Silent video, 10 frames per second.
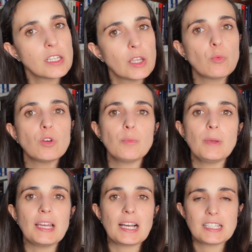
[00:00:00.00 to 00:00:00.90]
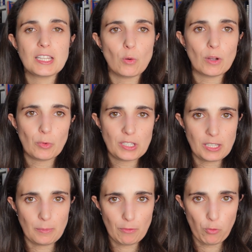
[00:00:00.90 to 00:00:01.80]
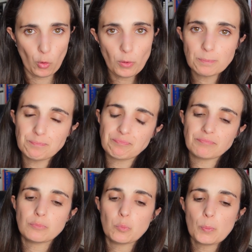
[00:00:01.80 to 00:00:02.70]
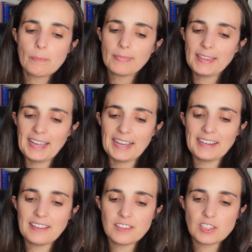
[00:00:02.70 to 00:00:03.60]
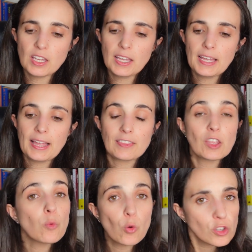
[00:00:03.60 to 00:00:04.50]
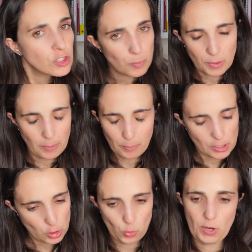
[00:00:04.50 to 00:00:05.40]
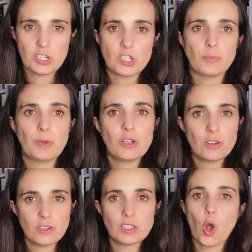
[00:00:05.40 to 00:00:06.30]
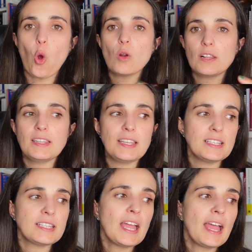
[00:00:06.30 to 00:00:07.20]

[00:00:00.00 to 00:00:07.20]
It won't be as the one we see before, and there won't be menstruation because all these